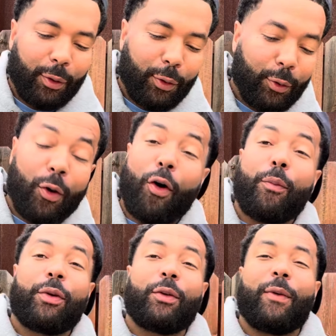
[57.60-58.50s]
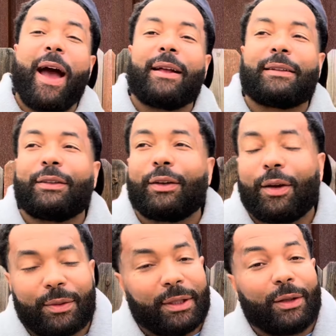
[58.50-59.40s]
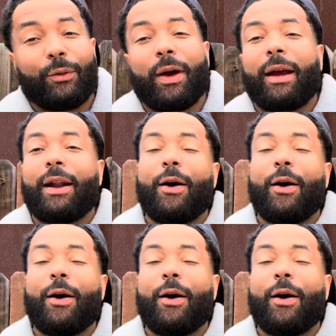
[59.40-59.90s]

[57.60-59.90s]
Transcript: who harboring the rats? You know what I'm saying? Who hanging